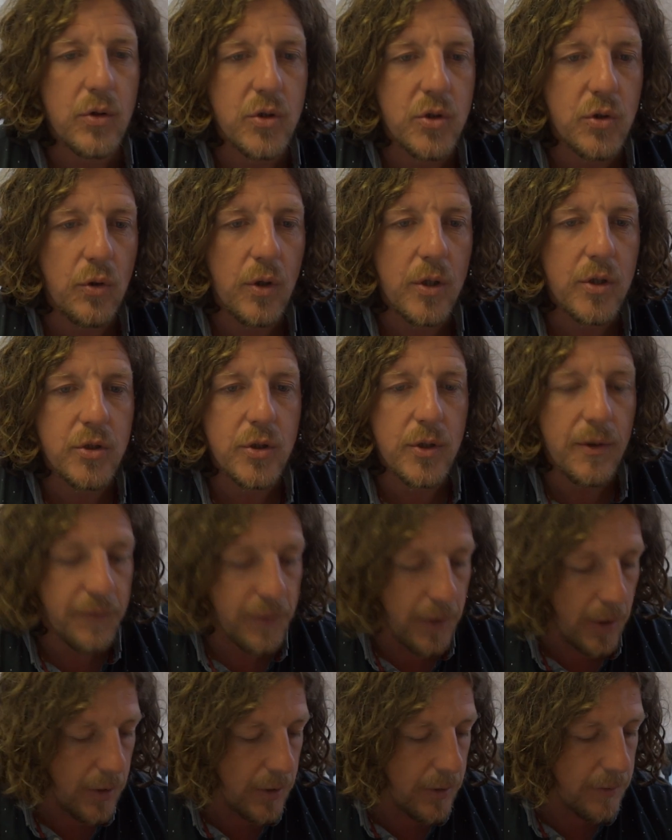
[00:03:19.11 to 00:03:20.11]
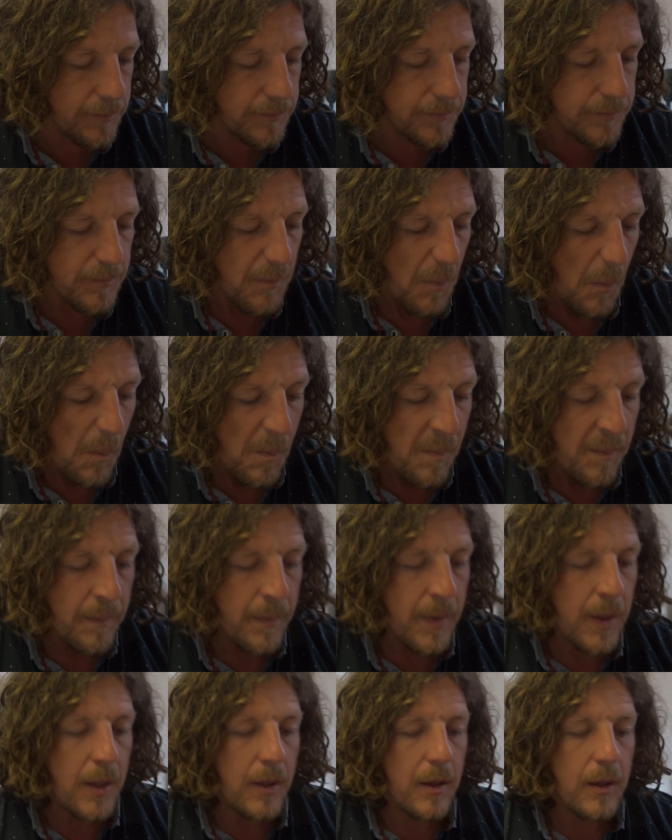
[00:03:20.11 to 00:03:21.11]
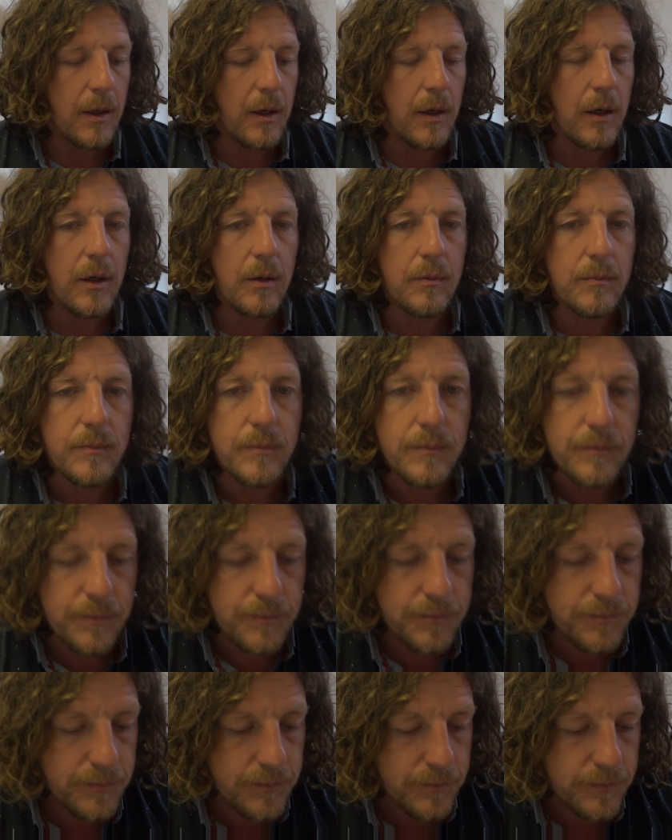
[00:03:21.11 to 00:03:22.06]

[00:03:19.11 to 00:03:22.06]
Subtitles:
sure I should have done. And